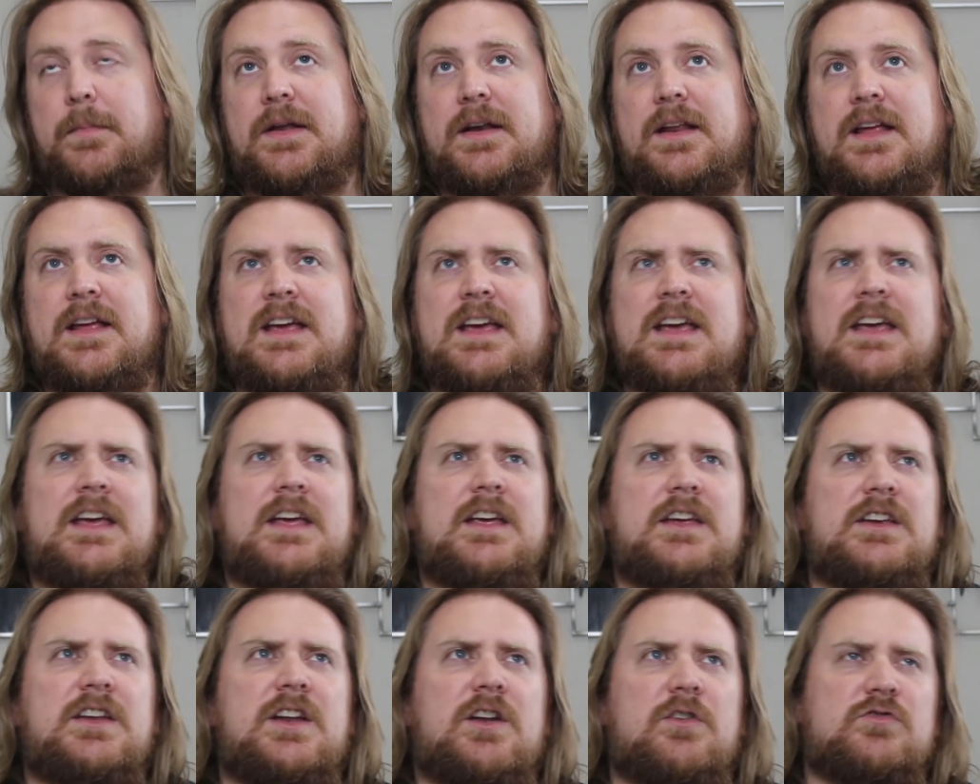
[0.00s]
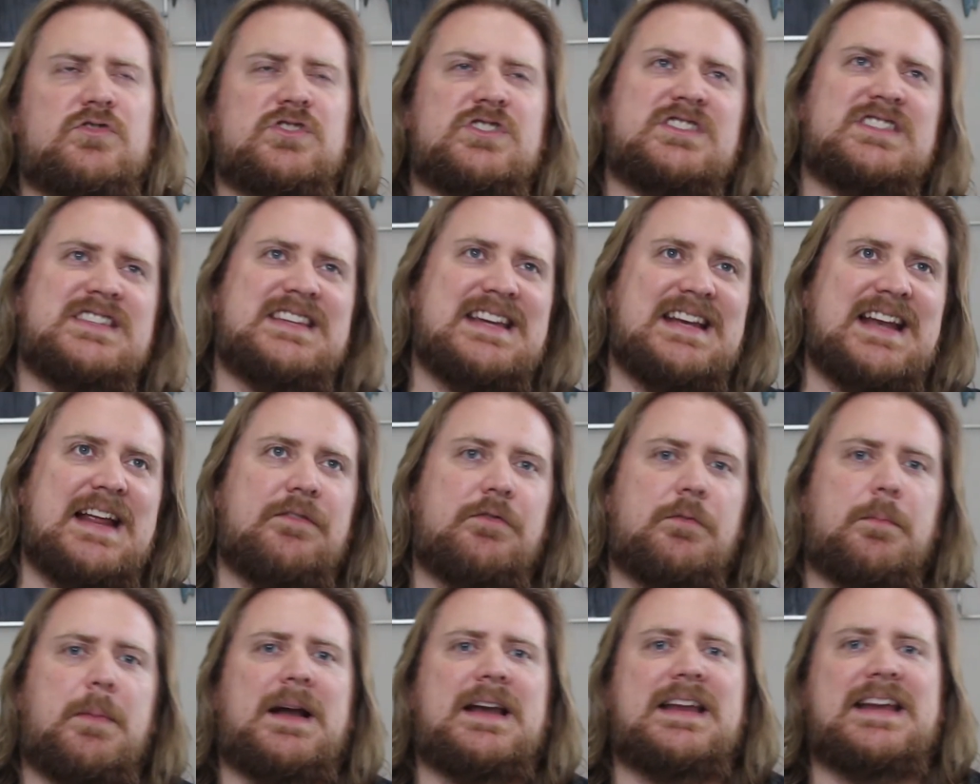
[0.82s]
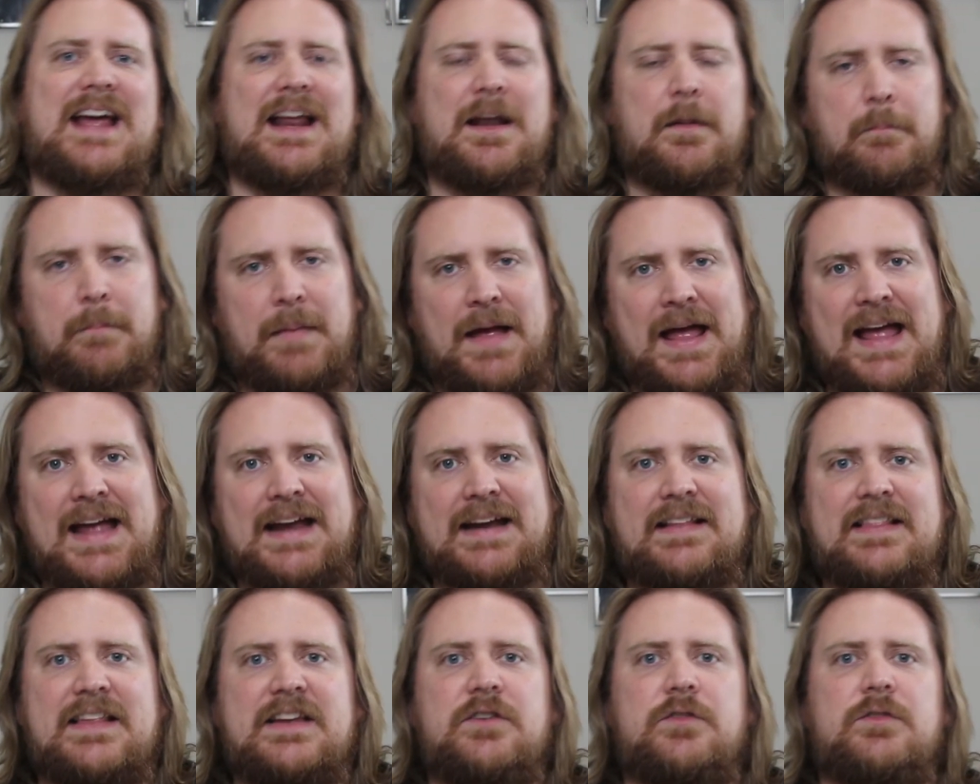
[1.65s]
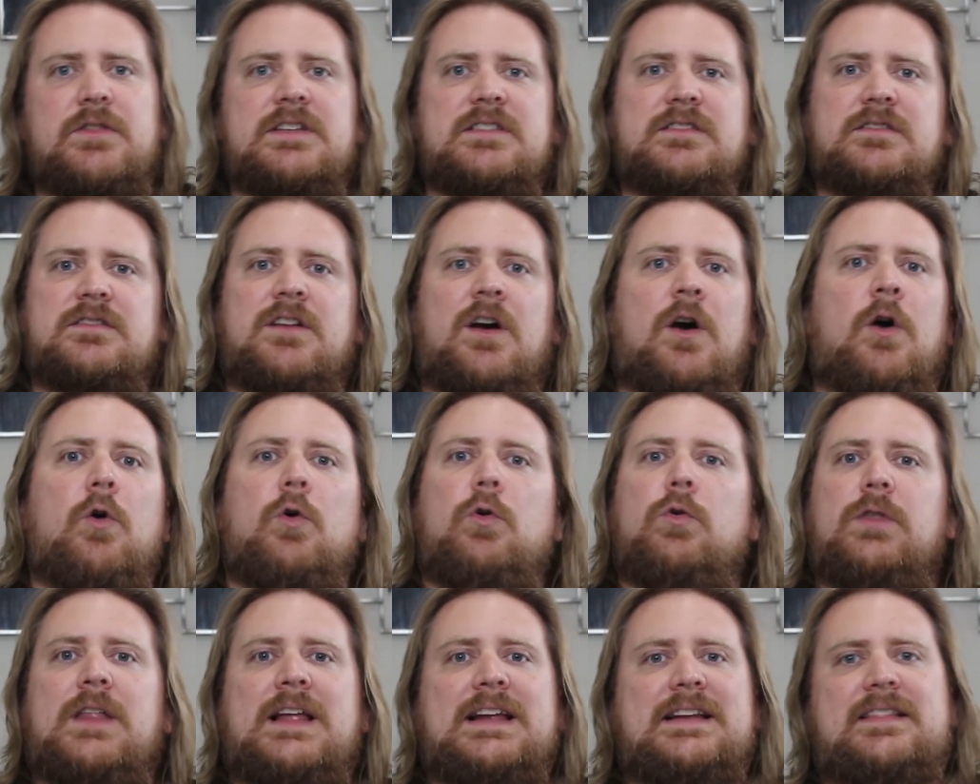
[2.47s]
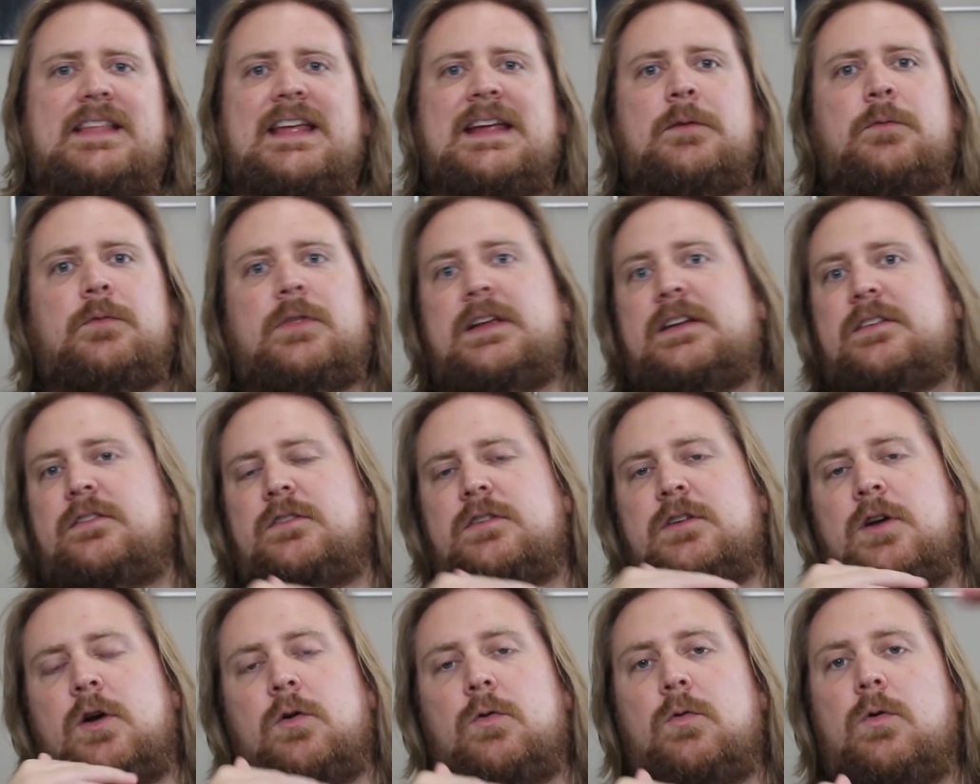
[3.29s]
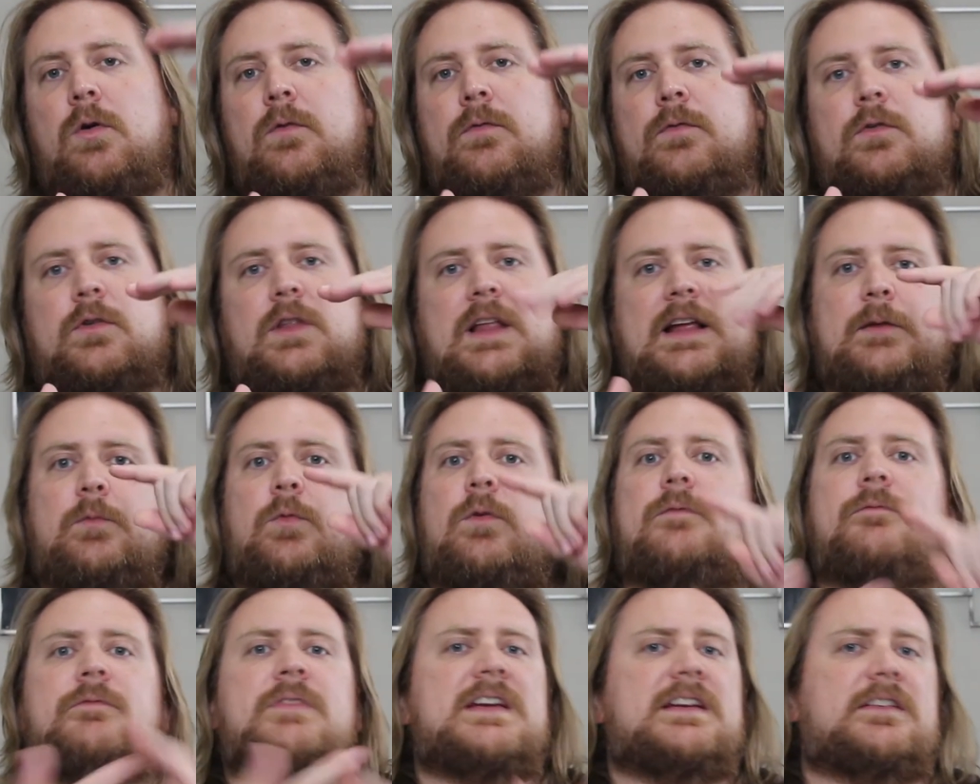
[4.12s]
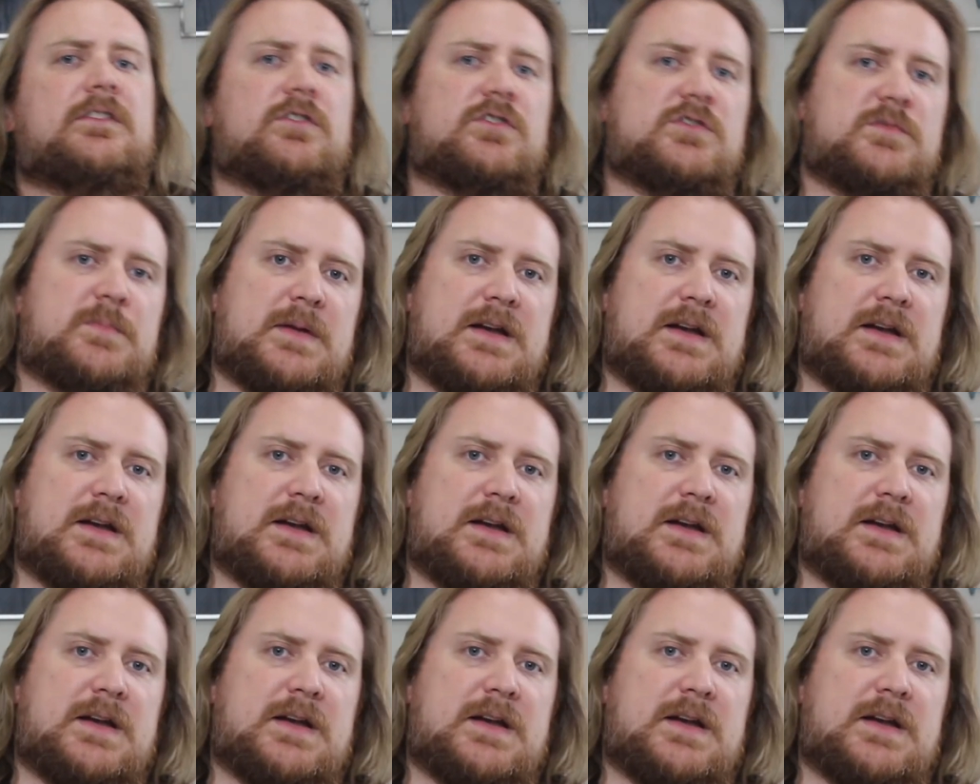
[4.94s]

But you know, just seeing everybody kind of back, and they do the whole like thing where they go over like what Victor's